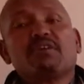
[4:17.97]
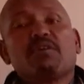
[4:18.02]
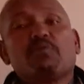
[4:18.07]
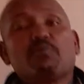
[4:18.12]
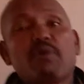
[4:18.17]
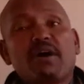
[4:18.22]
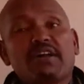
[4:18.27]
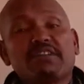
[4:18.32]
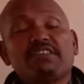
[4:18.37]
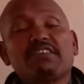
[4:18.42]

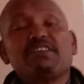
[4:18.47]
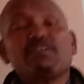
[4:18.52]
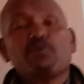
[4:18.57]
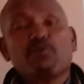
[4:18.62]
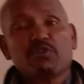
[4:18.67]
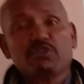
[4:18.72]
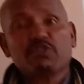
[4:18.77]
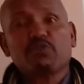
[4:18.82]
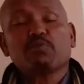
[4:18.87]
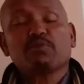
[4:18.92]
what he
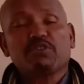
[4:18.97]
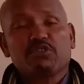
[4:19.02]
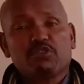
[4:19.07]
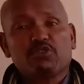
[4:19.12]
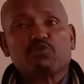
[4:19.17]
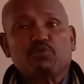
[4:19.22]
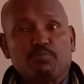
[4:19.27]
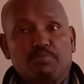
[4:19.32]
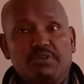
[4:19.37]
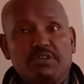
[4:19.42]
or she wants
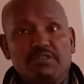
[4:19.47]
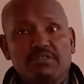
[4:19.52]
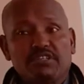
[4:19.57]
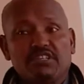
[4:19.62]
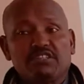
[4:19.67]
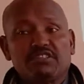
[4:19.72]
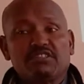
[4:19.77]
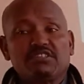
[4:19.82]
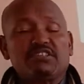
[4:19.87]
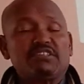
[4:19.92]
to present